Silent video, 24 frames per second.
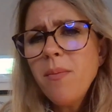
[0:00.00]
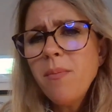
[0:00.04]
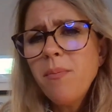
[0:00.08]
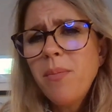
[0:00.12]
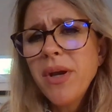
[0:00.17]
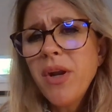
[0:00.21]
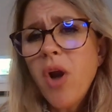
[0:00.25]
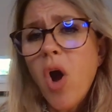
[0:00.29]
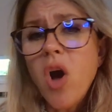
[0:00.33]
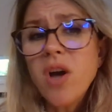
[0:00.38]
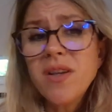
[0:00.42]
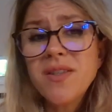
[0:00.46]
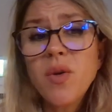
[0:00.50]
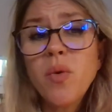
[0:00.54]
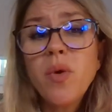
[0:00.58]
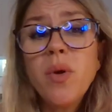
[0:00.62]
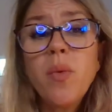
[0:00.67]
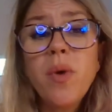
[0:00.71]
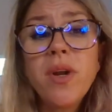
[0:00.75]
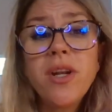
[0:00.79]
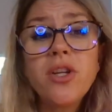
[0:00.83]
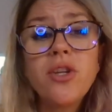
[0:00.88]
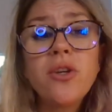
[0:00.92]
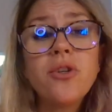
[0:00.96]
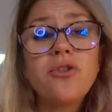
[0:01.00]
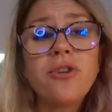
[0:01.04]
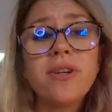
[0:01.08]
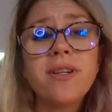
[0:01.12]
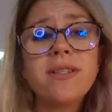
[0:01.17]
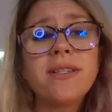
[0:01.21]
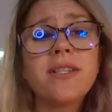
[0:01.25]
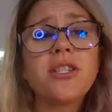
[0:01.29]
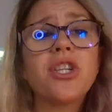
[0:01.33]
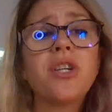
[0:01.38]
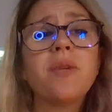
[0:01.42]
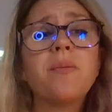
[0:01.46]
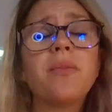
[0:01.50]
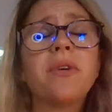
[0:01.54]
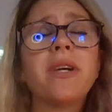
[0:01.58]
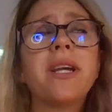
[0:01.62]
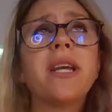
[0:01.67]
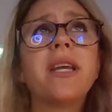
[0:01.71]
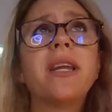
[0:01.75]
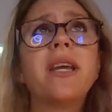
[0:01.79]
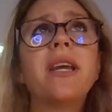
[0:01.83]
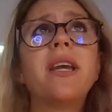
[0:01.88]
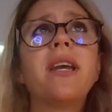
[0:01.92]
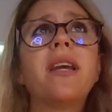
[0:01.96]
but also we want to do transition
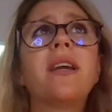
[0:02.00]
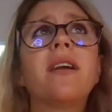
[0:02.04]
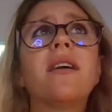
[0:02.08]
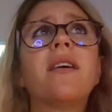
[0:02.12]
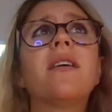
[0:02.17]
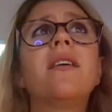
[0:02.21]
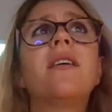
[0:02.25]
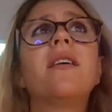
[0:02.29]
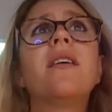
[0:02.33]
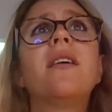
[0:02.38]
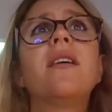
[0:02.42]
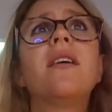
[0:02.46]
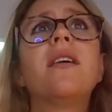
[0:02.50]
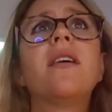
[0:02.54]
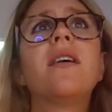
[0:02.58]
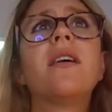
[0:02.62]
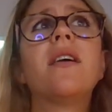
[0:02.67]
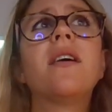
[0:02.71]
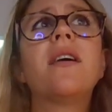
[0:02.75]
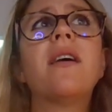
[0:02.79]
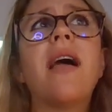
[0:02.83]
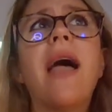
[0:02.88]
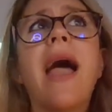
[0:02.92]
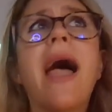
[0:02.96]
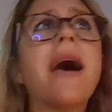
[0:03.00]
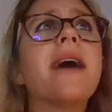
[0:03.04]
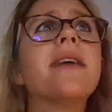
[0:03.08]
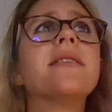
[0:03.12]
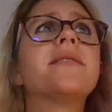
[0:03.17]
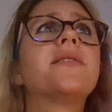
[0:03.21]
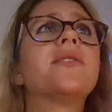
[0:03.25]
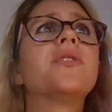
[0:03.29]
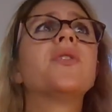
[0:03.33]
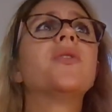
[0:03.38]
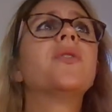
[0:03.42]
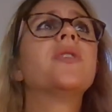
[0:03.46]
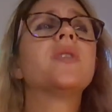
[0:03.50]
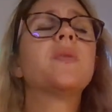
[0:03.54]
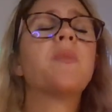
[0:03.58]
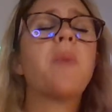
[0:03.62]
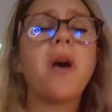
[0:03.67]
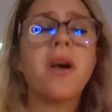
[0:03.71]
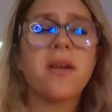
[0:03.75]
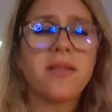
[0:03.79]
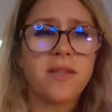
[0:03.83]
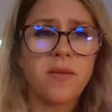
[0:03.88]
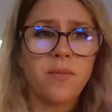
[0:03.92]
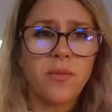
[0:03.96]
planning as soon as
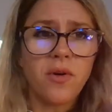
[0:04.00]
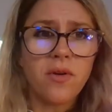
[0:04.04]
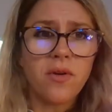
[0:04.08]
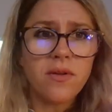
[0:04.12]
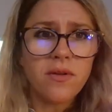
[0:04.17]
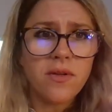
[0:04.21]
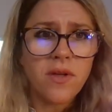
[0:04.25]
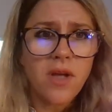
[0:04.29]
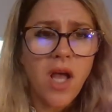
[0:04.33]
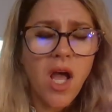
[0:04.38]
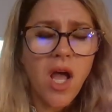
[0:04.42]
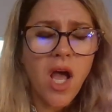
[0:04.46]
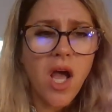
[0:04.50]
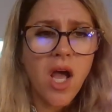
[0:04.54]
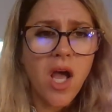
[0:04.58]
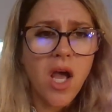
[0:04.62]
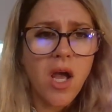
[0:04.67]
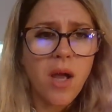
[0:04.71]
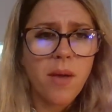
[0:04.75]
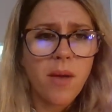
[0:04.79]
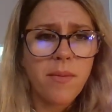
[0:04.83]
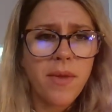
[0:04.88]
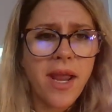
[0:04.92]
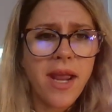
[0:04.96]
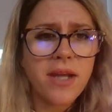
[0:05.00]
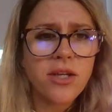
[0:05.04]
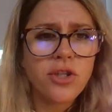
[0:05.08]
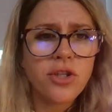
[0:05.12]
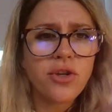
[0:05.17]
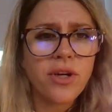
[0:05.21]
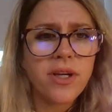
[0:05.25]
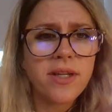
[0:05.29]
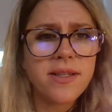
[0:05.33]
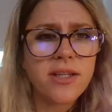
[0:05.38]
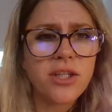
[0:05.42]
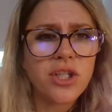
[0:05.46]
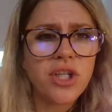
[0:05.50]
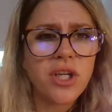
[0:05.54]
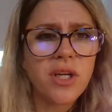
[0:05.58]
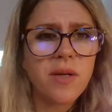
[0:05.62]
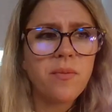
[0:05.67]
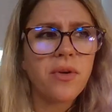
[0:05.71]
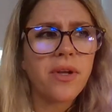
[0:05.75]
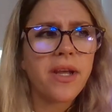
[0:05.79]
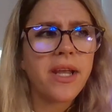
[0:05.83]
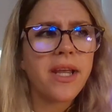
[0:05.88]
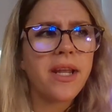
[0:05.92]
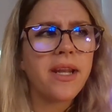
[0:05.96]
possible. And
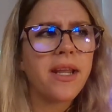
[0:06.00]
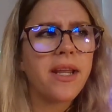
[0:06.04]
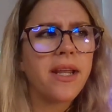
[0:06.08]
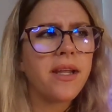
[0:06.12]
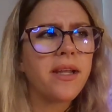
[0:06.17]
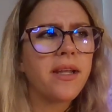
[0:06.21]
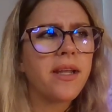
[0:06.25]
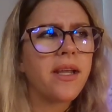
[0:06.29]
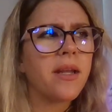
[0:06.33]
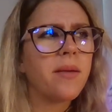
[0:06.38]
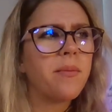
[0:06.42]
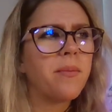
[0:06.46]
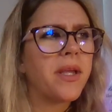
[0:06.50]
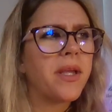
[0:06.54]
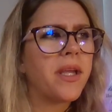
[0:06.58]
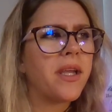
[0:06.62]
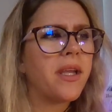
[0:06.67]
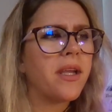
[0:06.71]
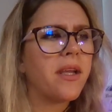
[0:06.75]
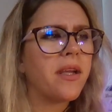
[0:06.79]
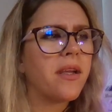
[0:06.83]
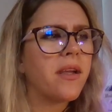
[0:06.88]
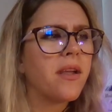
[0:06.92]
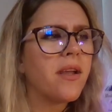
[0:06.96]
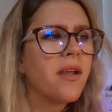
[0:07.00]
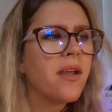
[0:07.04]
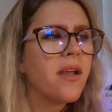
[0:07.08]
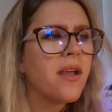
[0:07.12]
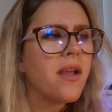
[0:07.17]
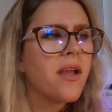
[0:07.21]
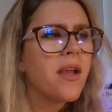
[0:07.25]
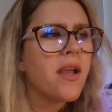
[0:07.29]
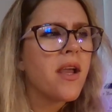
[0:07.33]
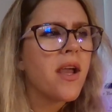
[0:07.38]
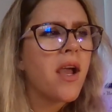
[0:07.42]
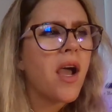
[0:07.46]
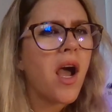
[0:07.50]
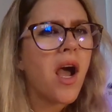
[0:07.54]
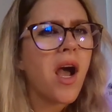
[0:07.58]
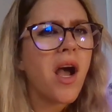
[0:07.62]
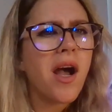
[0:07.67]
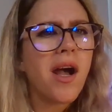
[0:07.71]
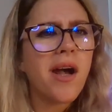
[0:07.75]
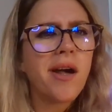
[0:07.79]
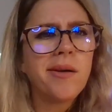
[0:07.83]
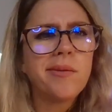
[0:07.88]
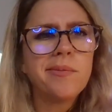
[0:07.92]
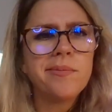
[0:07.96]
transition planning can be
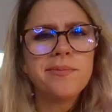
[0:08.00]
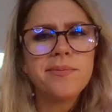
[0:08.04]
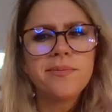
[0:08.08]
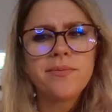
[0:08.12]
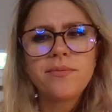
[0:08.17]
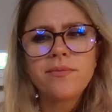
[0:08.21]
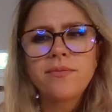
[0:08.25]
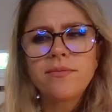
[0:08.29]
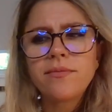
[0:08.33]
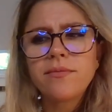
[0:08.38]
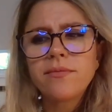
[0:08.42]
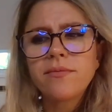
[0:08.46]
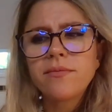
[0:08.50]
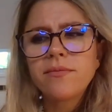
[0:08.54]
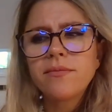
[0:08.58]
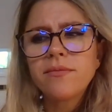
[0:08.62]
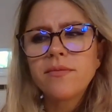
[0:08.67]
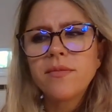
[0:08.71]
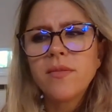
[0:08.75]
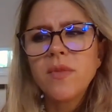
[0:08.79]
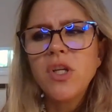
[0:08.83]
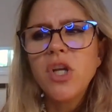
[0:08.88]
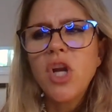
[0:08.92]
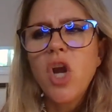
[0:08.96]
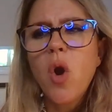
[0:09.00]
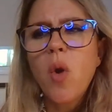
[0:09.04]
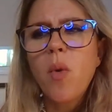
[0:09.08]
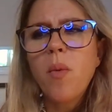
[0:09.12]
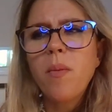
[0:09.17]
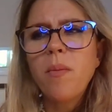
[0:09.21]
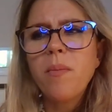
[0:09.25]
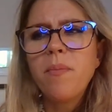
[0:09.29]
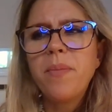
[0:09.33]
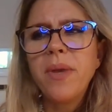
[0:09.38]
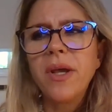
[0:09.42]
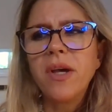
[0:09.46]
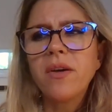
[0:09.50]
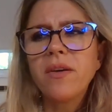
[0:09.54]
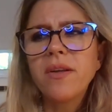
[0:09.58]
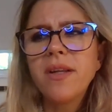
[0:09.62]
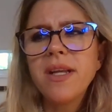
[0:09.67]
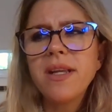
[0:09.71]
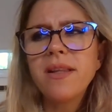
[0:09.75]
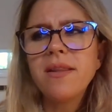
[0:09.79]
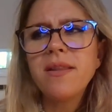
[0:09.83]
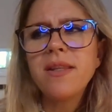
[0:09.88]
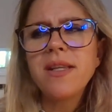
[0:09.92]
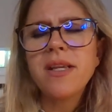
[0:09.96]
um,
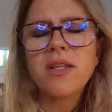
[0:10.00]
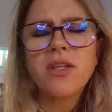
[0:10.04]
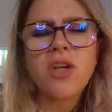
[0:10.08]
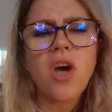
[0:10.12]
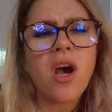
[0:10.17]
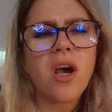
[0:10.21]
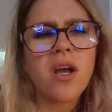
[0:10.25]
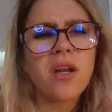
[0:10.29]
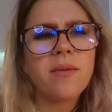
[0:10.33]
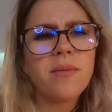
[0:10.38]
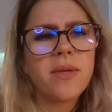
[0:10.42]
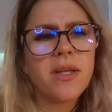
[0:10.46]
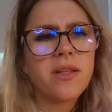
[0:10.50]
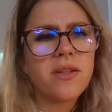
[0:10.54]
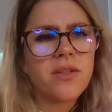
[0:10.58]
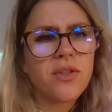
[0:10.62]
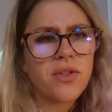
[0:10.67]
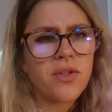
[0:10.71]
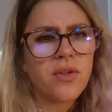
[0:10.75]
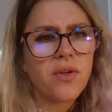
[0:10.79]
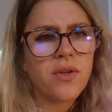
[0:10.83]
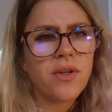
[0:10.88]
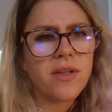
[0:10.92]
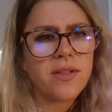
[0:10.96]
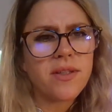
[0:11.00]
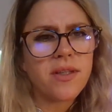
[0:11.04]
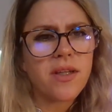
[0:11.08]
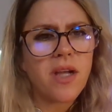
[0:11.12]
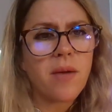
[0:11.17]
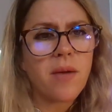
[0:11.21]
building the autonomy in the student to